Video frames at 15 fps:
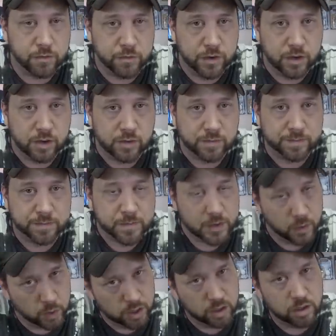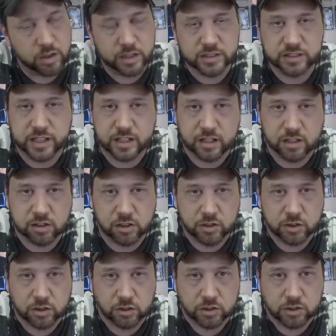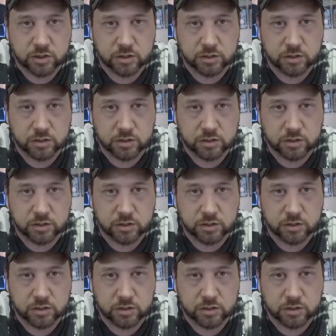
film? Well, let's take a closer look.